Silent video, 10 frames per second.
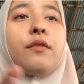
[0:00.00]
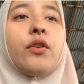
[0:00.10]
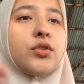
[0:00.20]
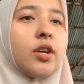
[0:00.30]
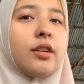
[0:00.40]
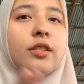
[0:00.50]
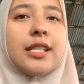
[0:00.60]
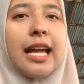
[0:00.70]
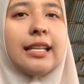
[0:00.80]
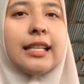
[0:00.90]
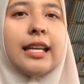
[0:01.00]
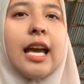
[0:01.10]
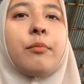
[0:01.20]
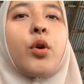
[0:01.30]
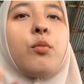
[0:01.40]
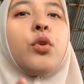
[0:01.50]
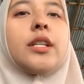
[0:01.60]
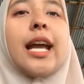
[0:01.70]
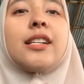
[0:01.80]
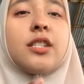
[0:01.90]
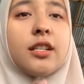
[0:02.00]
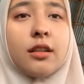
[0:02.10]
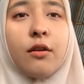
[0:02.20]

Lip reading: foster understanding, and promote the exchange